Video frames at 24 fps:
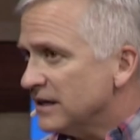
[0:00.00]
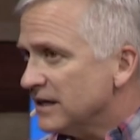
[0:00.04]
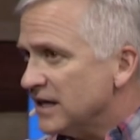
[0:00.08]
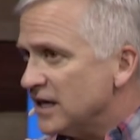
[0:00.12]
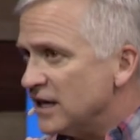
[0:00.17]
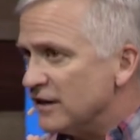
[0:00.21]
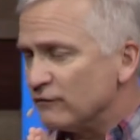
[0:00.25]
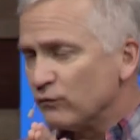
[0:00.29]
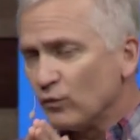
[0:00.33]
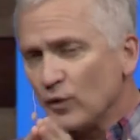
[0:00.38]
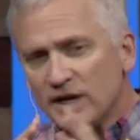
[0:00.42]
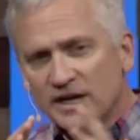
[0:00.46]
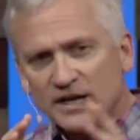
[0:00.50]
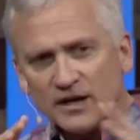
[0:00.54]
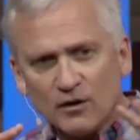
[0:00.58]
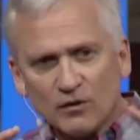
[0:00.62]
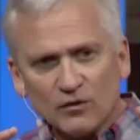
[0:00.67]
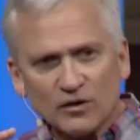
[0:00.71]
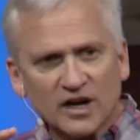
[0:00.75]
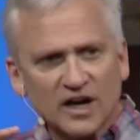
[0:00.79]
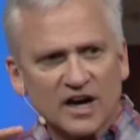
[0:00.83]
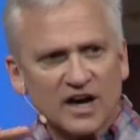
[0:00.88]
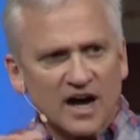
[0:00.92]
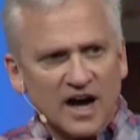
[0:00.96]
If we
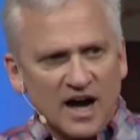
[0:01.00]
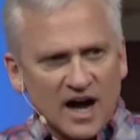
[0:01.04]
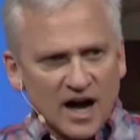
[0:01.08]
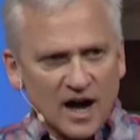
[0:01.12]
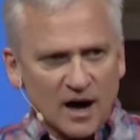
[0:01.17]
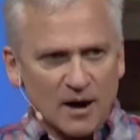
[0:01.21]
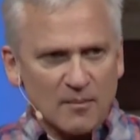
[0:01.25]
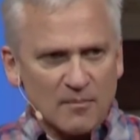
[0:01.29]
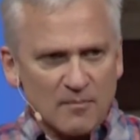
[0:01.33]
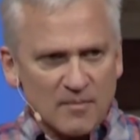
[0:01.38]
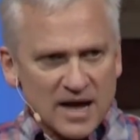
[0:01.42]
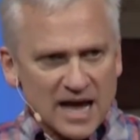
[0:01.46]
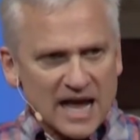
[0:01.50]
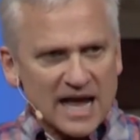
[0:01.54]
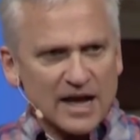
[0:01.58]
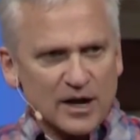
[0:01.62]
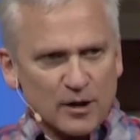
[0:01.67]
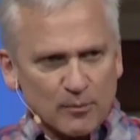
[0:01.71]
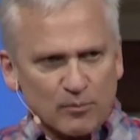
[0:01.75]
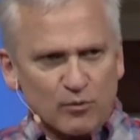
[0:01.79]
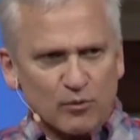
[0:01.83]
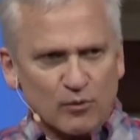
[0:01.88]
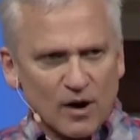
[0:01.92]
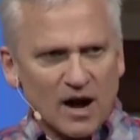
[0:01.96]
don't come at
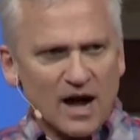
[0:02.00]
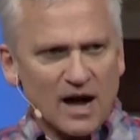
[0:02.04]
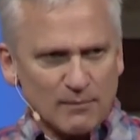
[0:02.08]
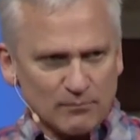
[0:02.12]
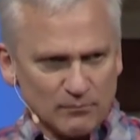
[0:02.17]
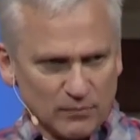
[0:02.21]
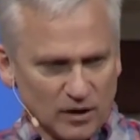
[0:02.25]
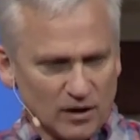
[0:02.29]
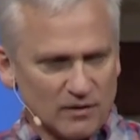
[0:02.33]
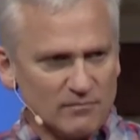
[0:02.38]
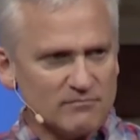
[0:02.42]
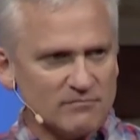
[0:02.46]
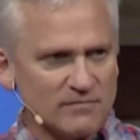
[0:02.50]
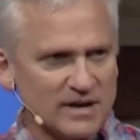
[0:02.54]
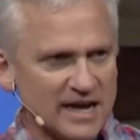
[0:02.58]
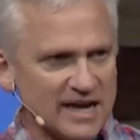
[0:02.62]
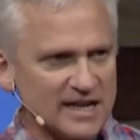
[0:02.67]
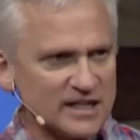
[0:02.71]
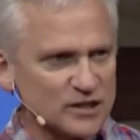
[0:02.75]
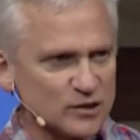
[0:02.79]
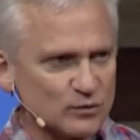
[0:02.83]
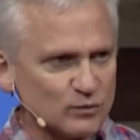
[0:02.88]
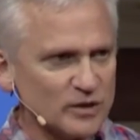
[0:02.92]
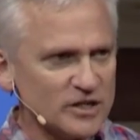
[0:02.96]
a problem
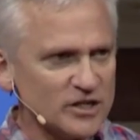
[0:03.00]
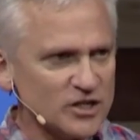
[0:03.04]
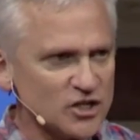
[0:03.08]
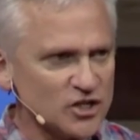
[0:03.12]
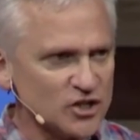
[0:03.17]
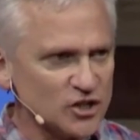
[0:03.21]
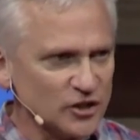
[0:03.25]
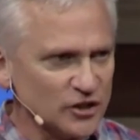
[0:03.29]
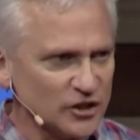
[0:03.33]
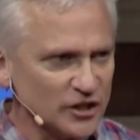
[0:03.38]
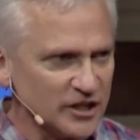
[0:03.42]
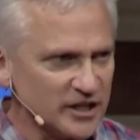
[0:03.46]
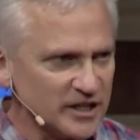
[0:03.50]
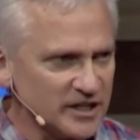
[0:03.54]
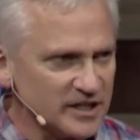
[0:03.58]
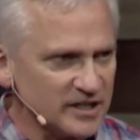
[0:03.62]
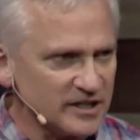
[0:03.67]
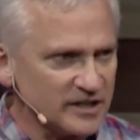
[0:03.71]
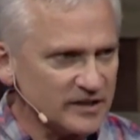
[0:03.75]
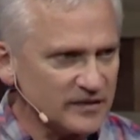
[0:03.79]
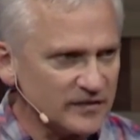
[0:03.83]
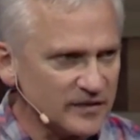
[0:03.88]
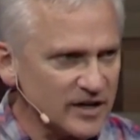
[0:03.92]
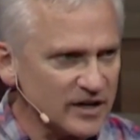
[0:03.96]
as we
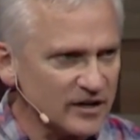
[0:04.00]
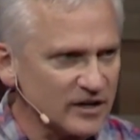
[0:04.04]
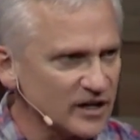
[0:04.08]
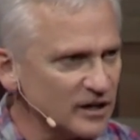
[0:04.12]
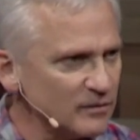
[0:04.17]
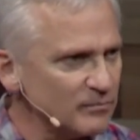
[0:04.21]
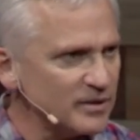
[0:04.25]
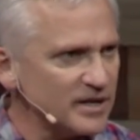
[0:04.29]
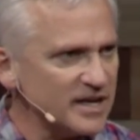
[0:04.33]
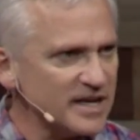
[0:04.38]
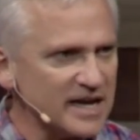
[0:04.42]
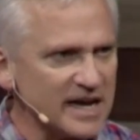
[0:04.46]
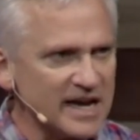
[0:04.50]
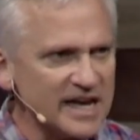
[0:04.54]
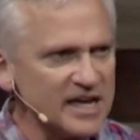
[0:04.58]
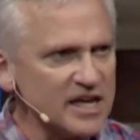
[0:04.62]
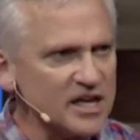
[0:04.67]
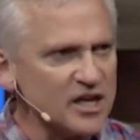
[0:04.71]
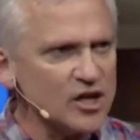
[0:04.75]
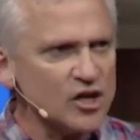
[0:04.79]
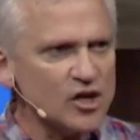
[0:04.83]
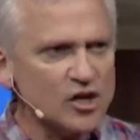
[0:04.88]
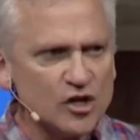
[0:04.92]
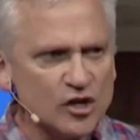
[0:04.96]
should, there can be a
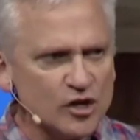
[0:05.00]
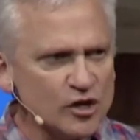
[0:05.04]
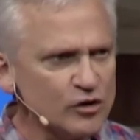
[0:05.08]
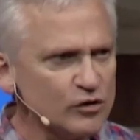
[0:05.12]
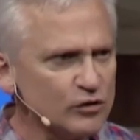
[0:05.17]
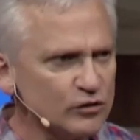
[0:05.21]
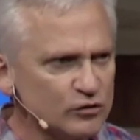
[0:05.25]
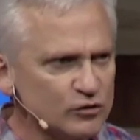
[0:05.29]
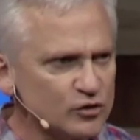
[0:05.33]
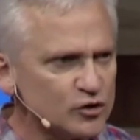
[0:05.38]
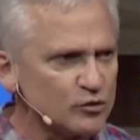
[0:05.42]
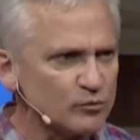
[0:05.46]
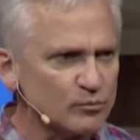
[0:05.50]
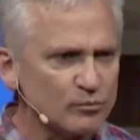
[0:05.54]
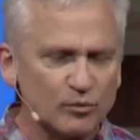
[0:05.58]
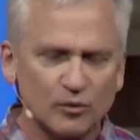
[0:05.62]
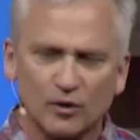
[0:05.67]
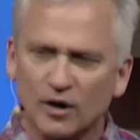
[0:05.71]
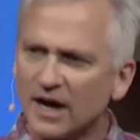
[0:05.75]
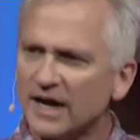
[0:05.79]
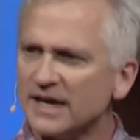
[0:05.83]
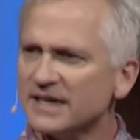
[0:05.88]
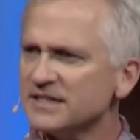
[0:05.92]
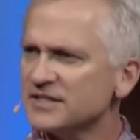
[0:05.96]
huge
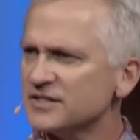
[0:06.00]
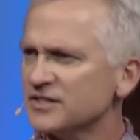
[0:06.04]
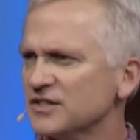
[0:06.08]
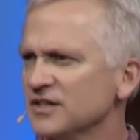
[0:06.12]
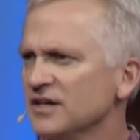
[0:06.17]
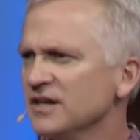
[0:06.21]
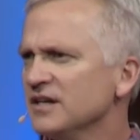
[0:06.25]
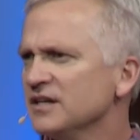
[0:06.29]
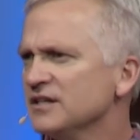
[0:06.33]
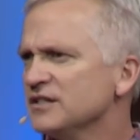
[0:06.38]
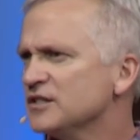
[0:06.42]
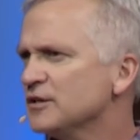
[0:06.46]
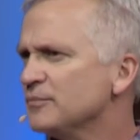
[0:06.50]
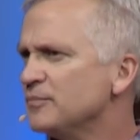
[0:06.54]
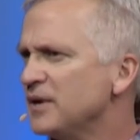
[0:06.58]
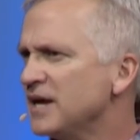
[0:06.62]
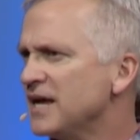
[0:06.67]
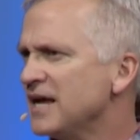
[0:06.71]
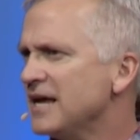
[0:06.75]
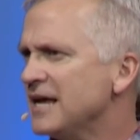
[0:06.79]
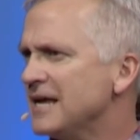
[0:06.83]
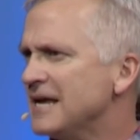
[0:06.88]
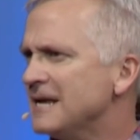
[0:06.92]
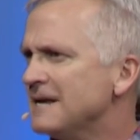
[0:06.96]
price to
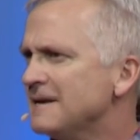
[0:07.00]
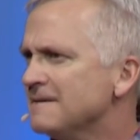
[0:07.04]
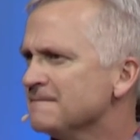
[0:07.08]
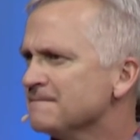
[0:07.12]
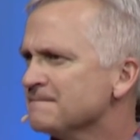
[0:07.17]
pay.